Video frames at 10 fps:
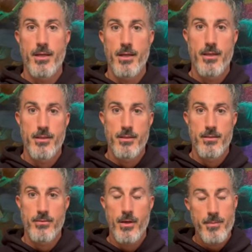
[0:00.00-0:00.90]
And
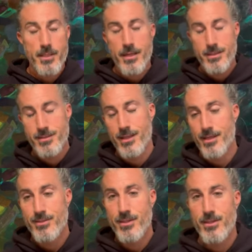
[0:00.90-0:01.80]
well, I mean, that is the
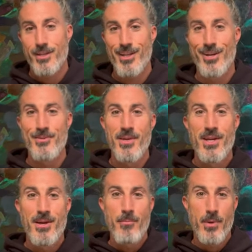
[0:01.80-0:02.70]
answer, you know?
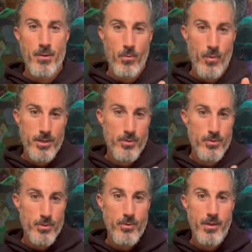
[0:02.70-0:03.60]
But when you
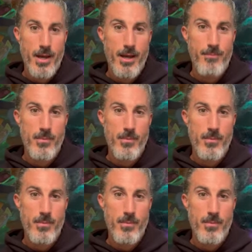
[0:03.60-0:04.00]
do that,